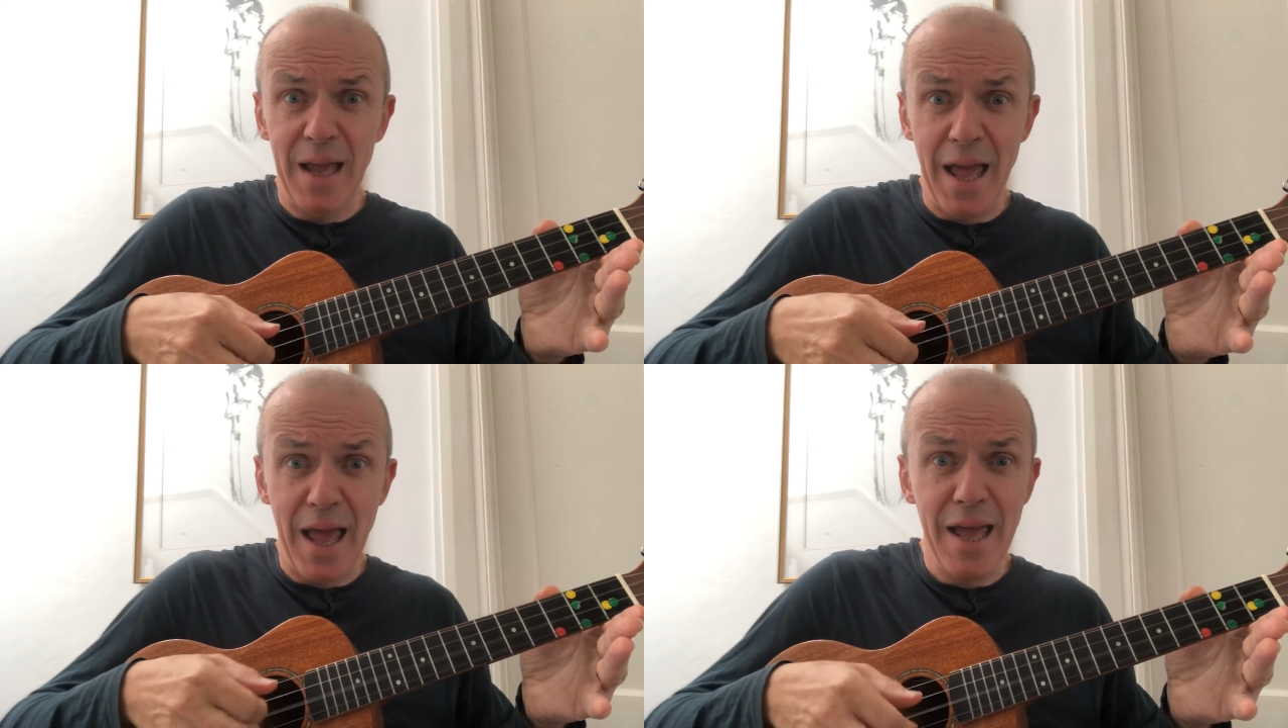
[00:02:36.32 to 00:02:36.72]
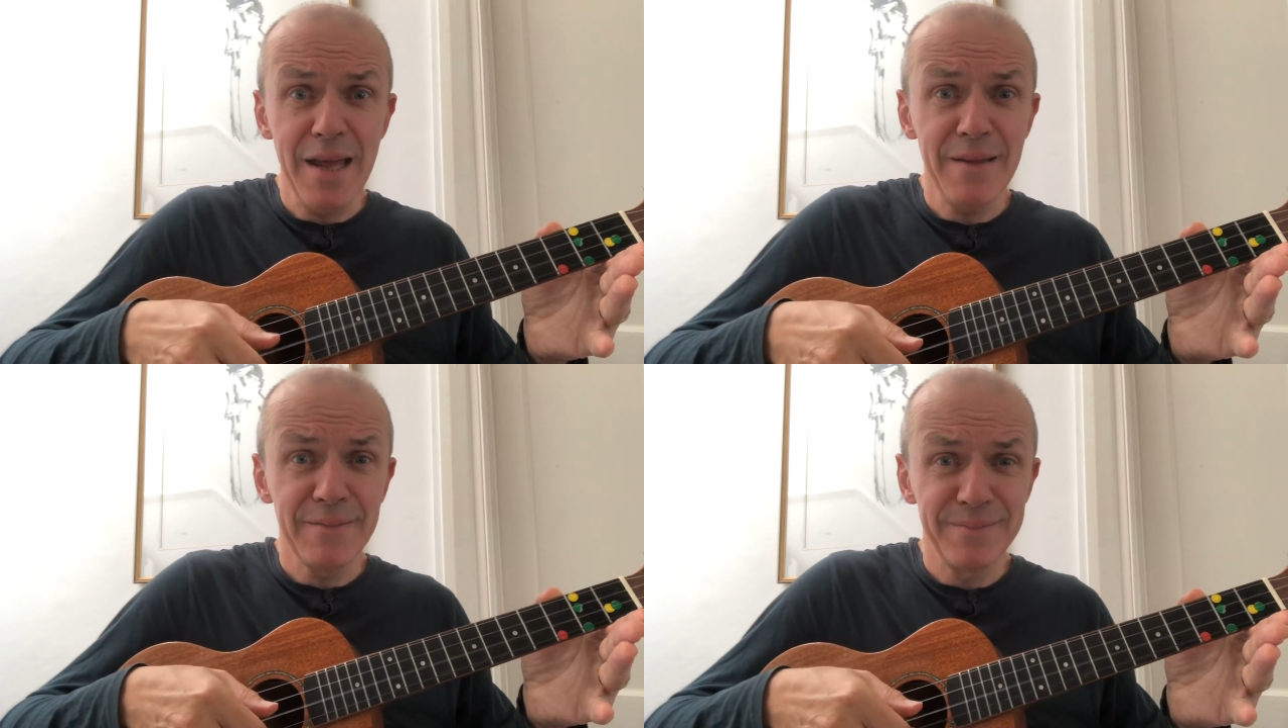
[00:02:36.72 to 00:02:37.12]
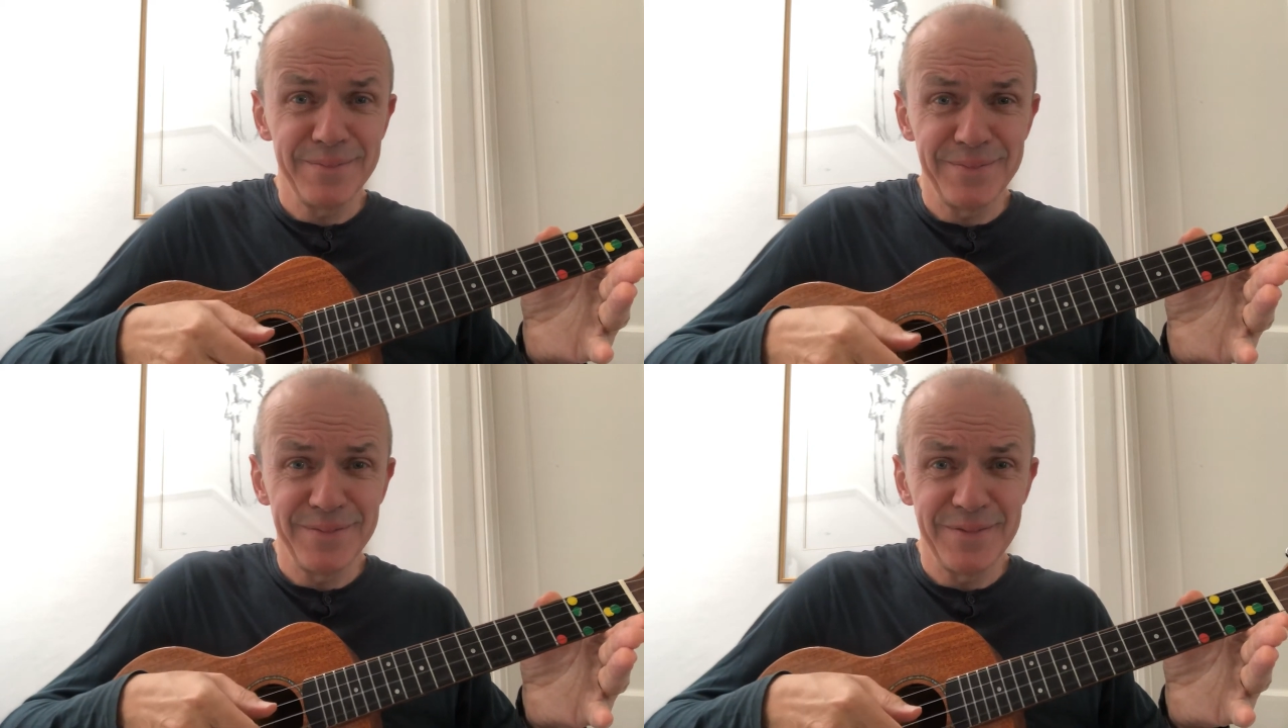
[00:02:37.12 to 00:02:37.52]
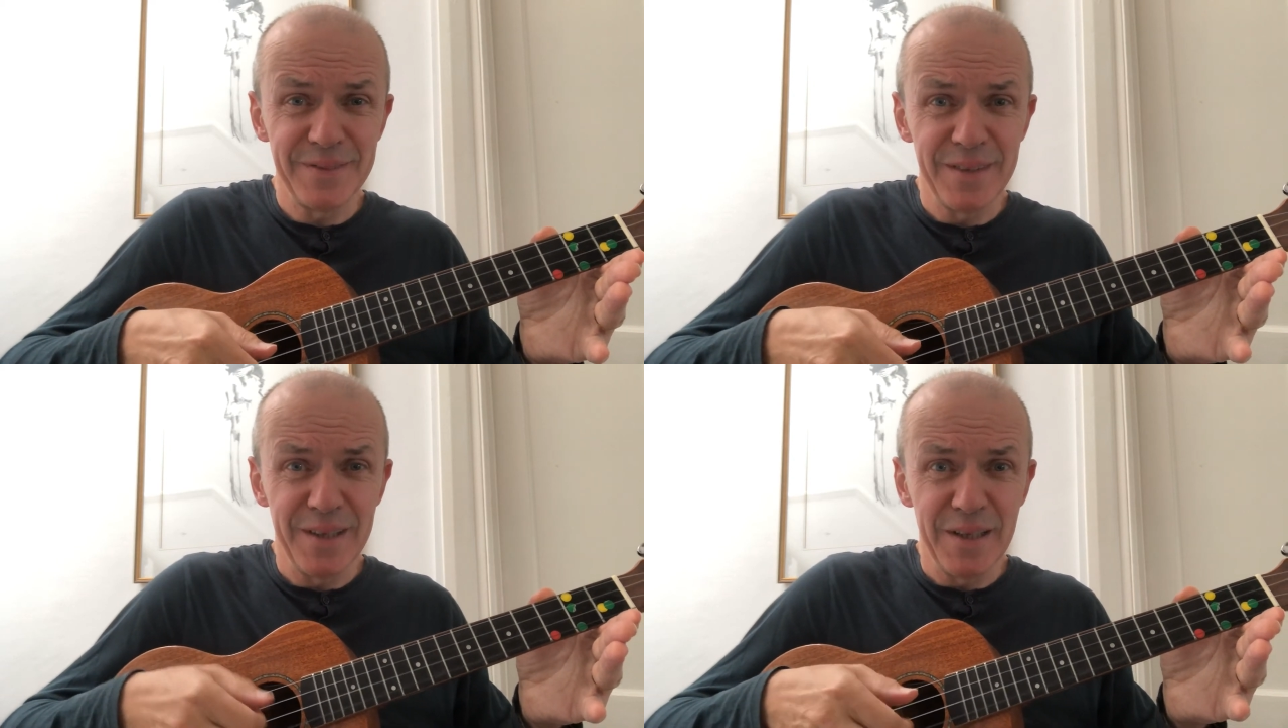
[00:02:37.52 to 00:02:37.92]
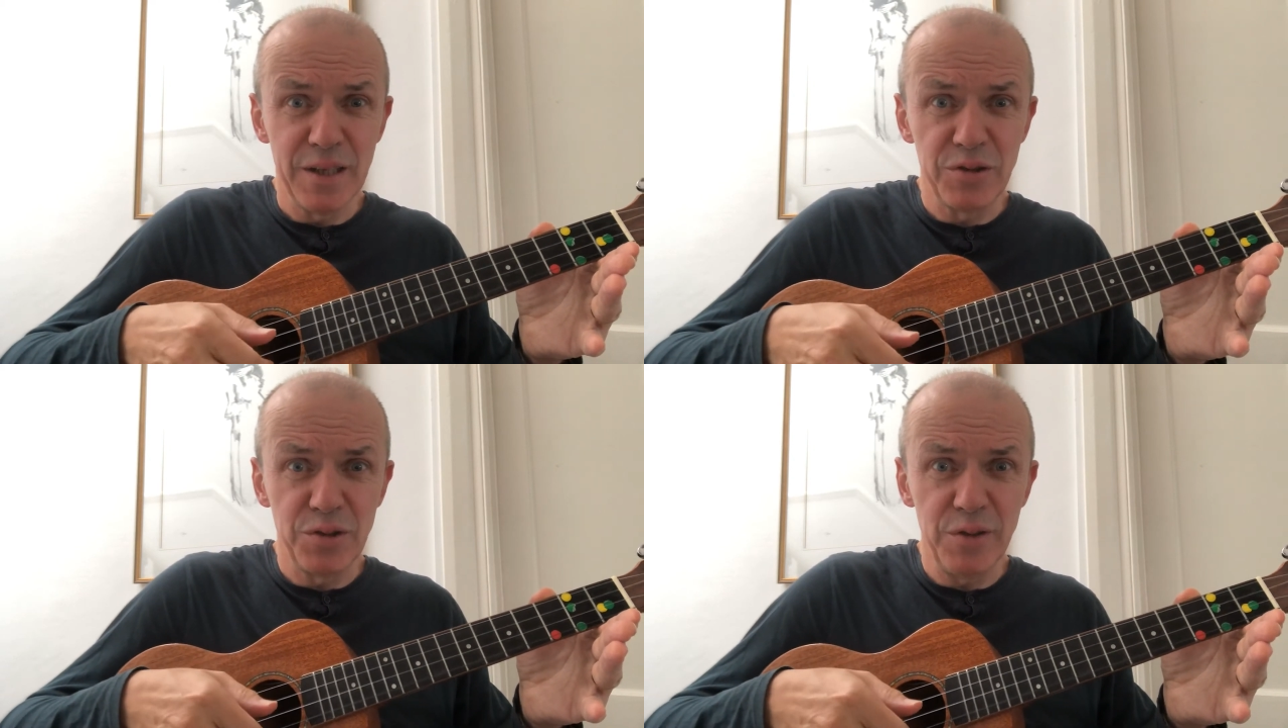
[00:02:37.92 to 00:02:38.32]
A.
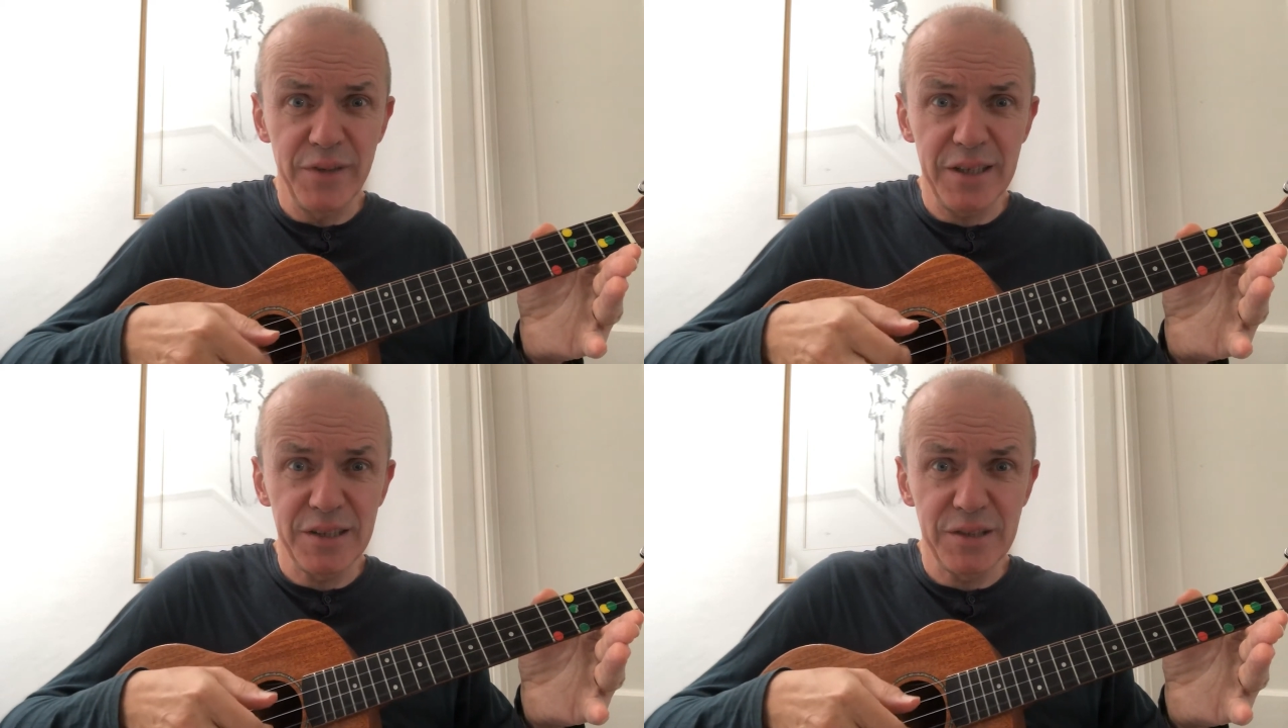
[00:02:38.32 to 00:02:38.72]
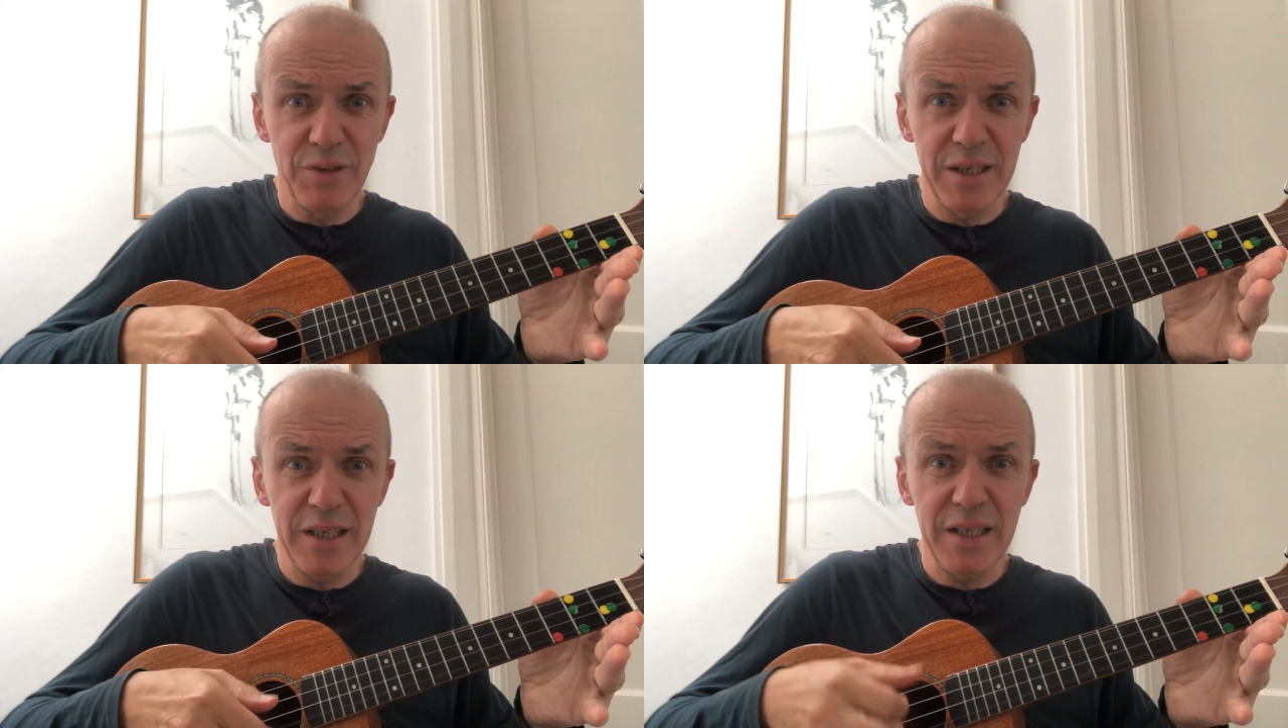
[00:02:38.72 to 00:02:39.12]
Now 2 of each, ready?